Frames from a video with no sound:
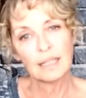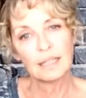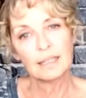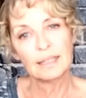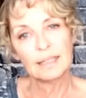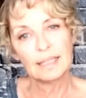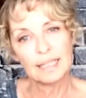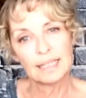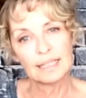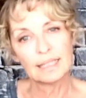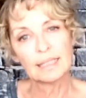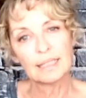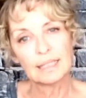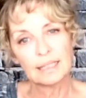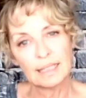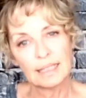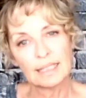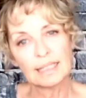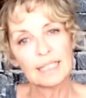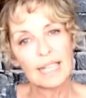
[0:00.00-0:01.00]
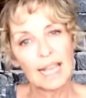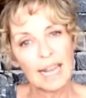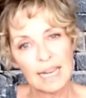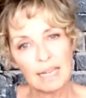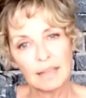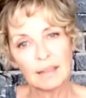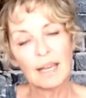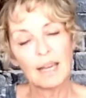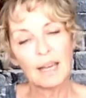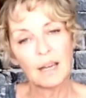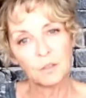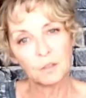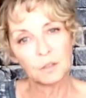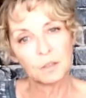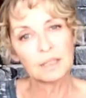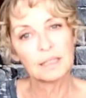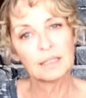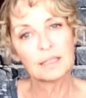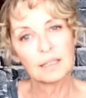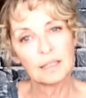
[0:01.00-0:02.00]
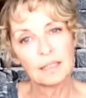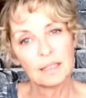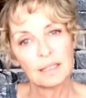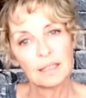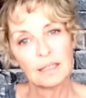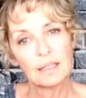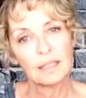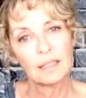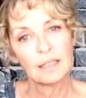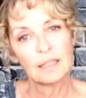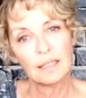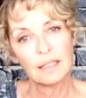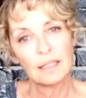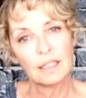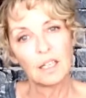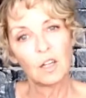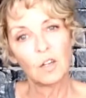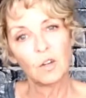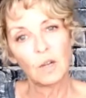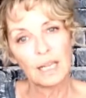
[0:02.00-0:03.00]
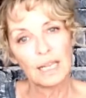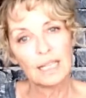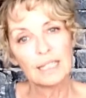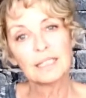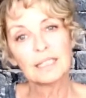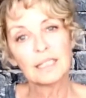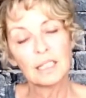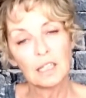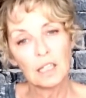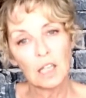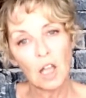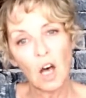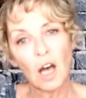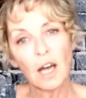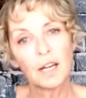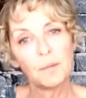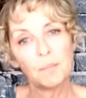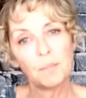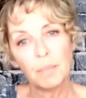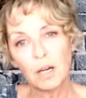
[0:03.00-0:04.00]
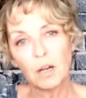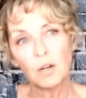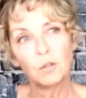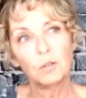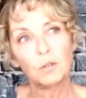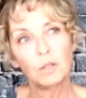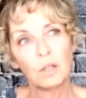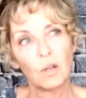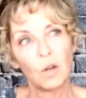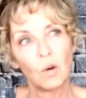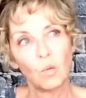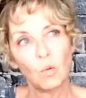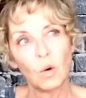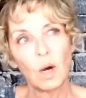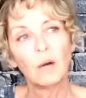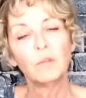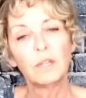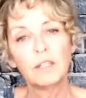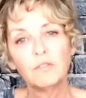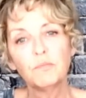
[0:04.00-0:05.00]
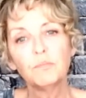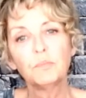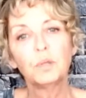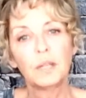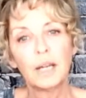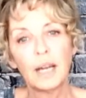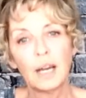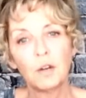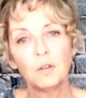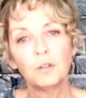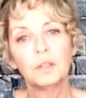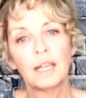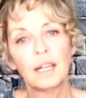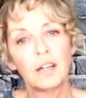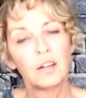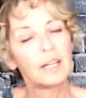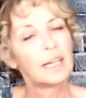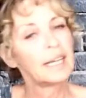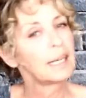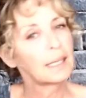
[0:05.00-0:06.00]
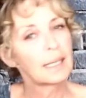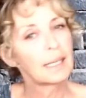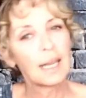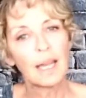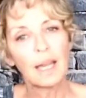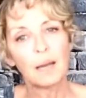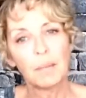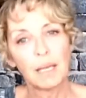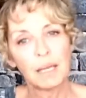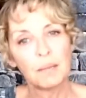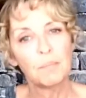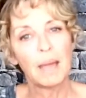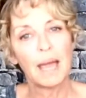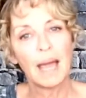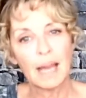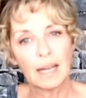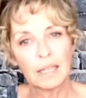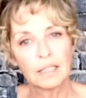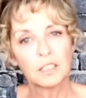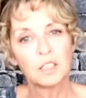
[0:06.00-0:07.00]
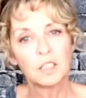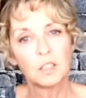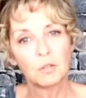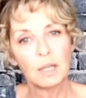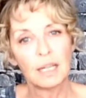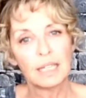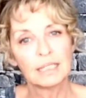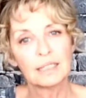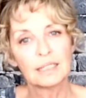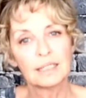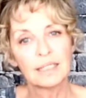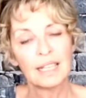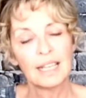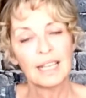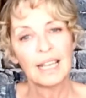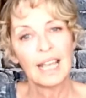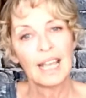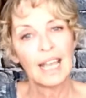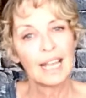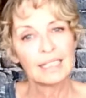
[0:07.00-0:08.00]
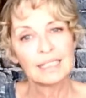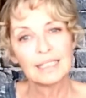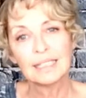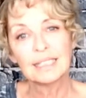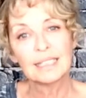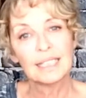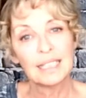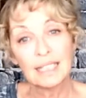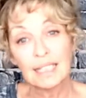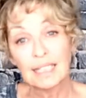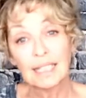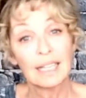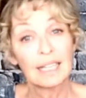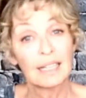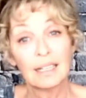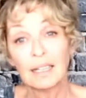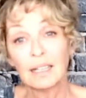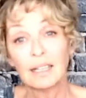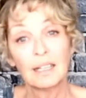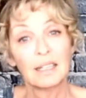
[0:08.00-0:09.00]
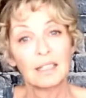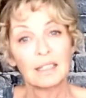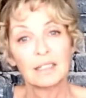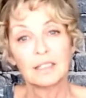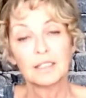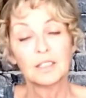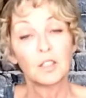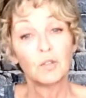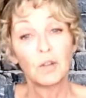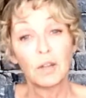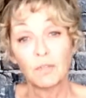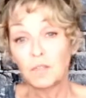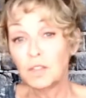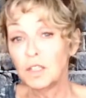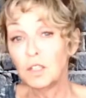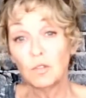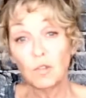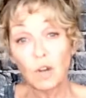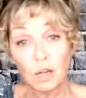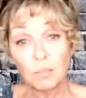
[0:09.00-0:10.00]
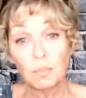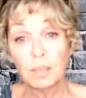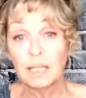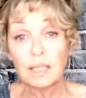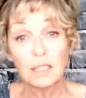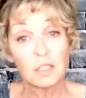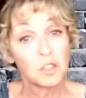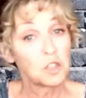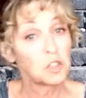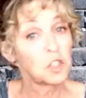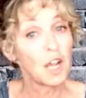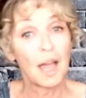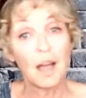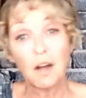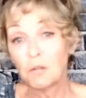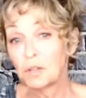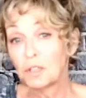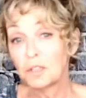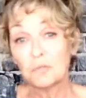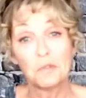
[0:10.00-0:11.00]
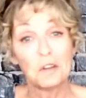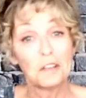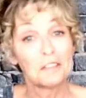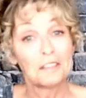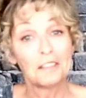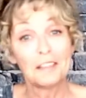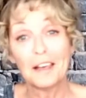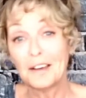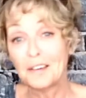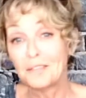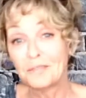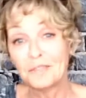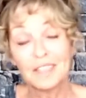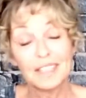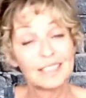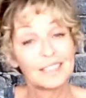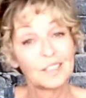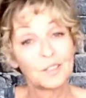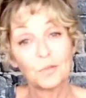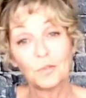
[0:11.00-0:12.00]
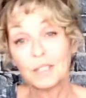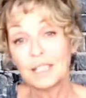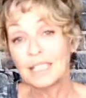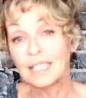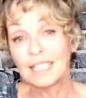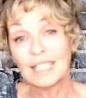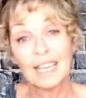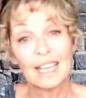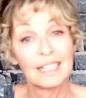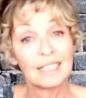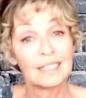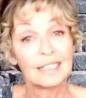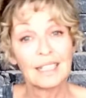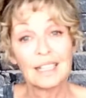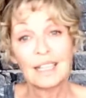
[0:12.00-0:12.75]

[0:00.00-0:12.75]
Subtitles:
this 8th house. You know, it's a lot about what we've put out there and it coming back to us and seeing it. So if you are being showered with love this weekend,